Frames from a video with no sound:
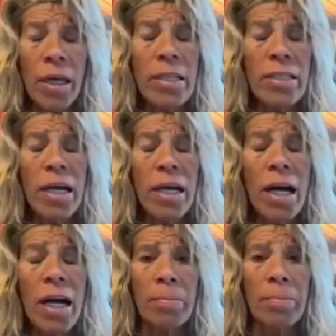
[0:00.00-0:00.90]
the
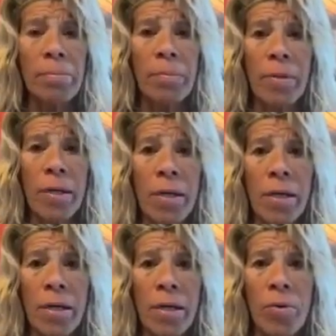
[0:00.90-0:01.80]
time
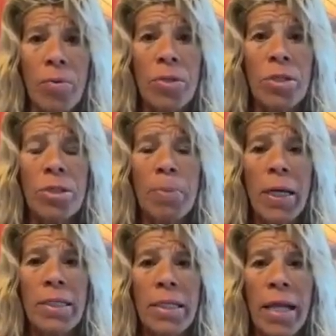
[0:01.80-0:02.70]
or the
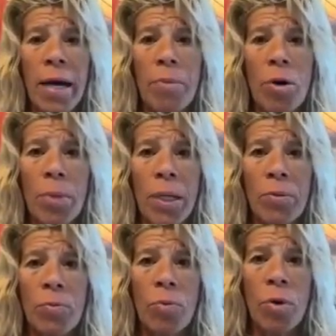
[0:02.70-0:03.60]
space in that moment
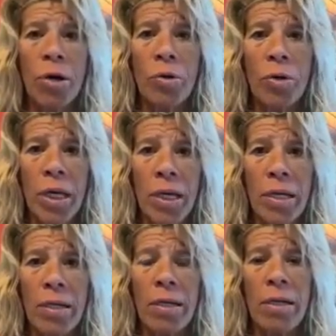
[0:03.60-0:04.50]
while you're
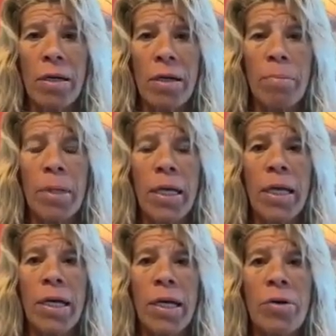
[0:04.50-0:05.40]
in a
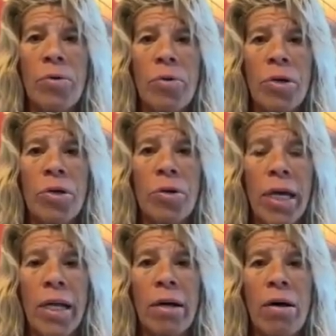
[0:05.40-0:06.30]
meeting or you're
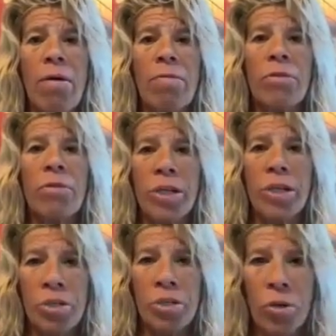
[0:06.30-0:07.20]
in a
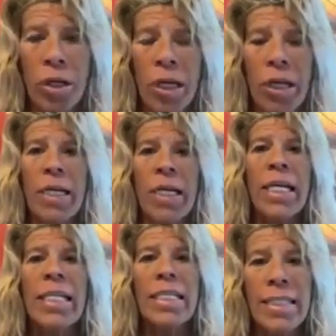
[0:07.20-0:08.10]
conversation or in
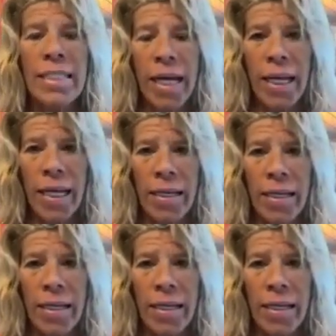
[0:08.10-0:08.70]
a setting,